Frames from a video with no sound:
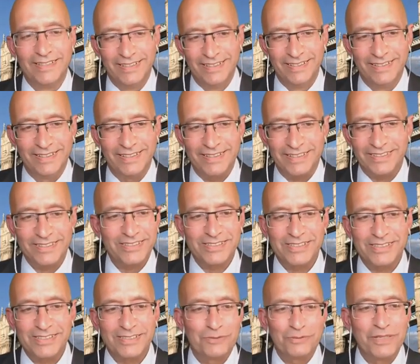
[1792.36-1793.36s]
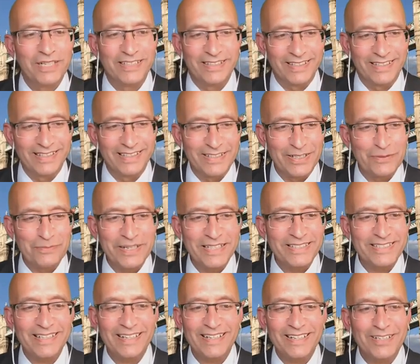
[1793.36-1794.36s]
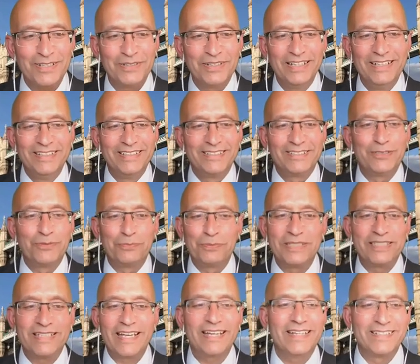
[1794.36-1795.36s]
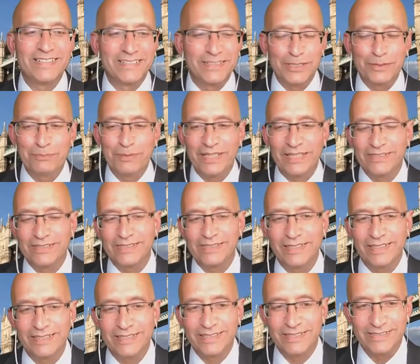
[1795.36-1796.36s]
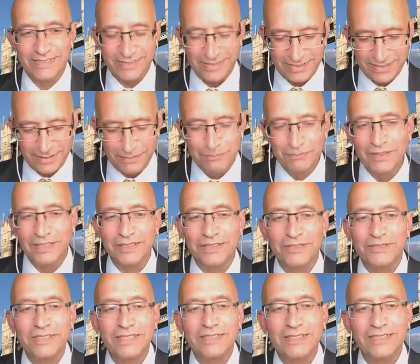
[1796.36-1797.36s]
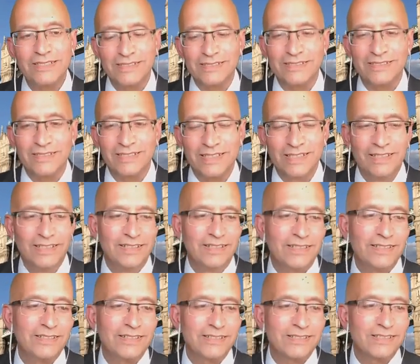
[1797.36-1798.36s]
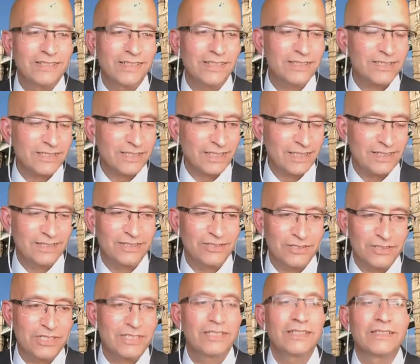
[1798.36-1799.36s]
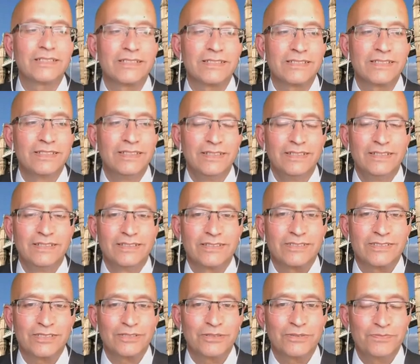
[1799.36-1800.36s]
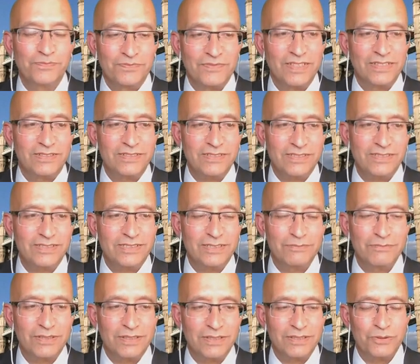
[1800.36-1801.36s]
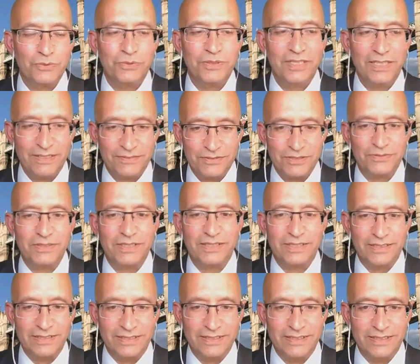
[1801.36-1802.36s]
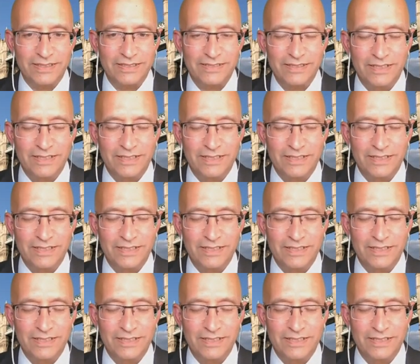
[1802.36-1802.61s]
It doesn't work. No matter how you pretend that the parasite is a symbiote, it isn't, and its nature cannot change. And so this is something that we have to recognize.